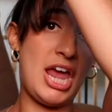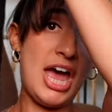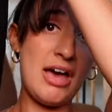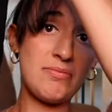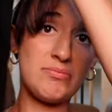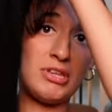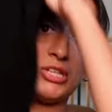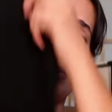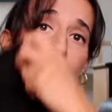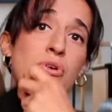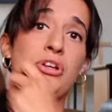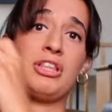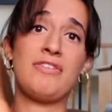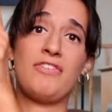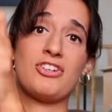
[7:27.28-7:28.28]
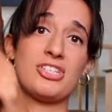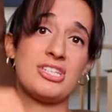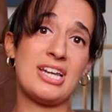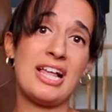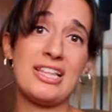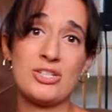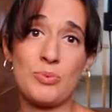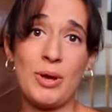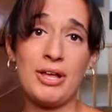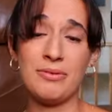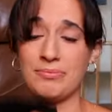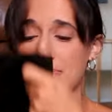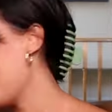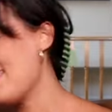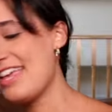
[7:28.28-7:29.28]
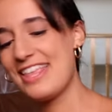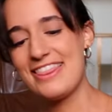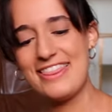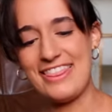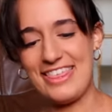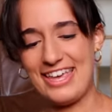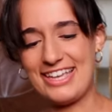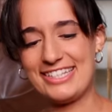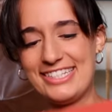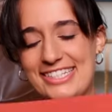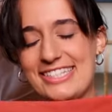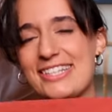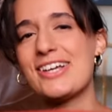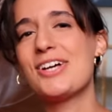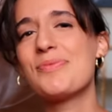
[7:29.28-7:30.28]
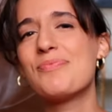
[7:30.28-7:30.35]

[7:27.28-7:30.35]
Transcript: yeah, these were really versatile as well. And then this